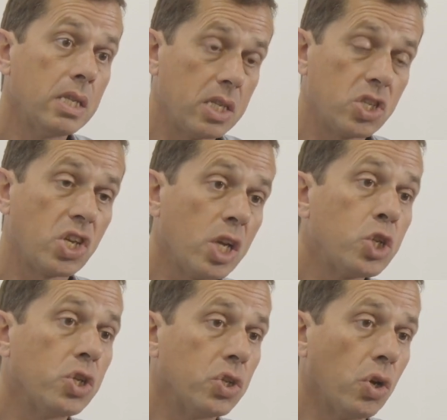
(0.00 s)

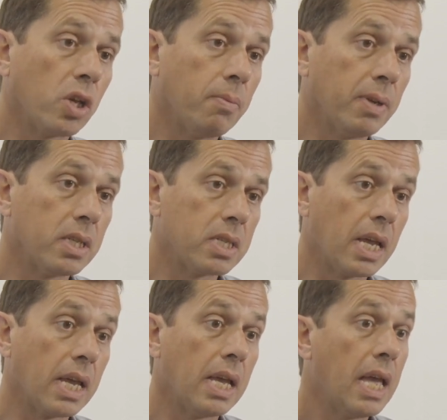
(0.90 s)
discussion document and
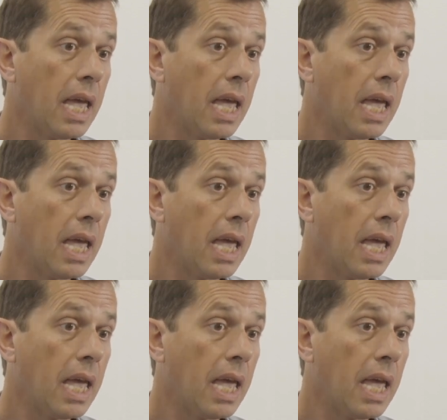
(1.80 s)
say,